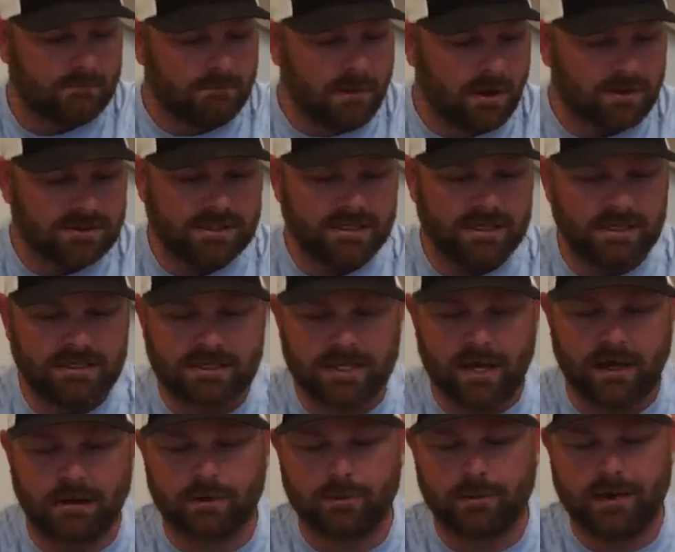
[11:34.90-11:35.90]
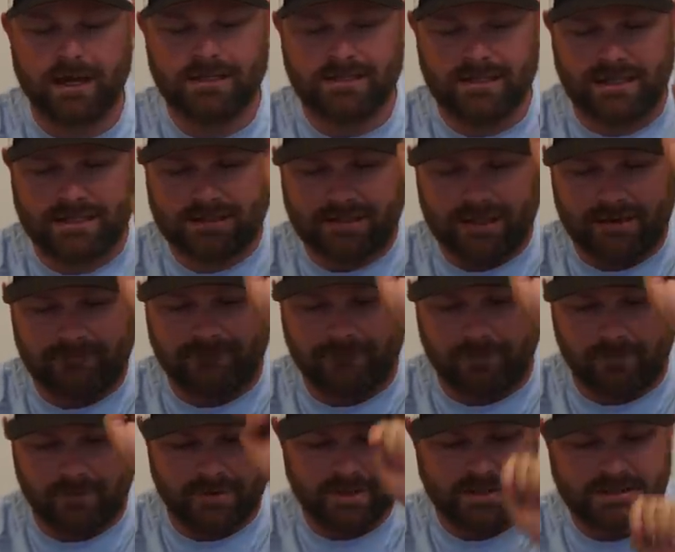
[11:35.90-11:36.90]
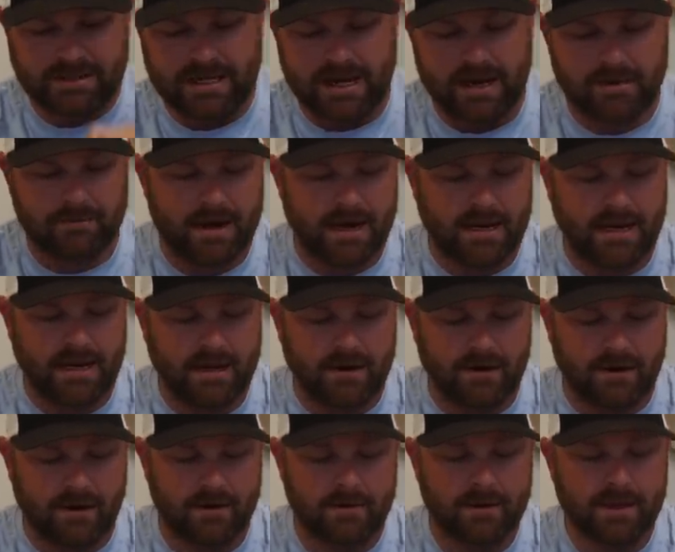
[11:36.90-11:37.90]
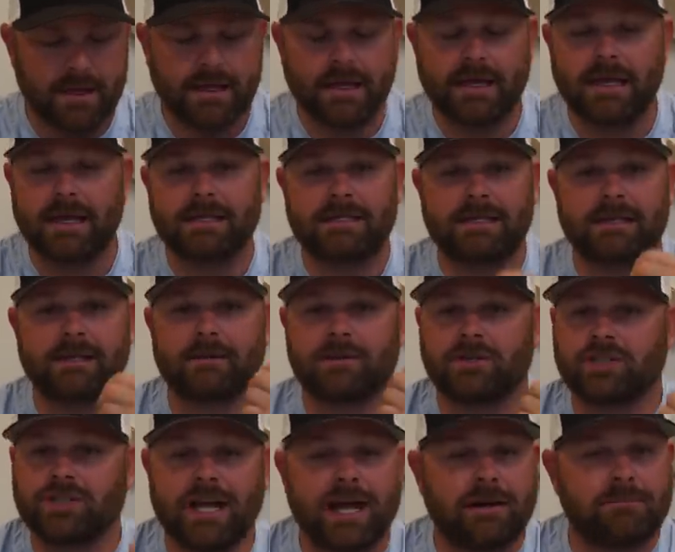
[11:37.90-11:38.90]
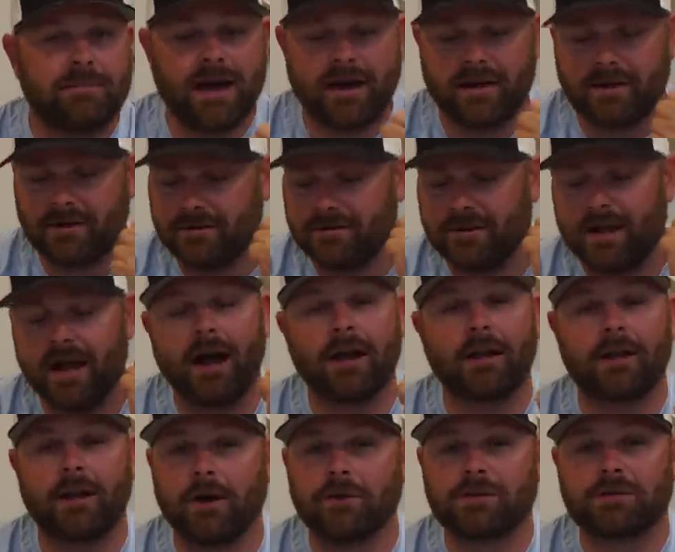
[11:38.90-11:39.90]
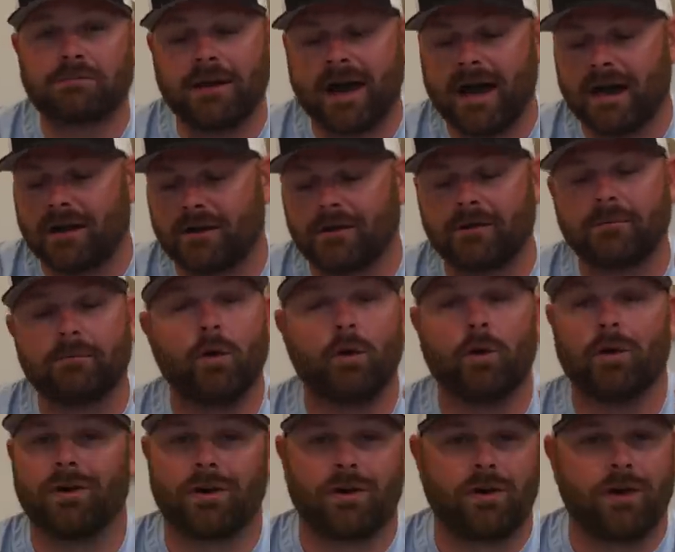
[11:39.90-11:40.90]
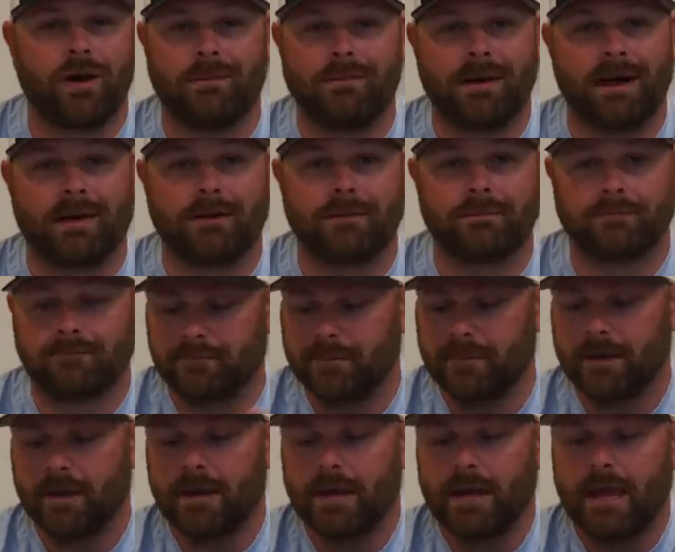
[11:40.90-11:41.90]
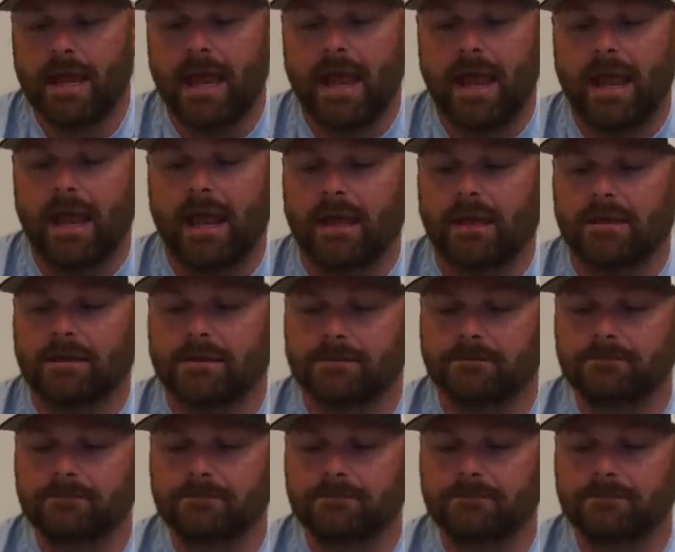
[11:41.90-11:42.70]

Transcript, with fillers: most of these colorways, except for this guy right here, is either a shad pattern, a ghost pattern, or a craw pattern. And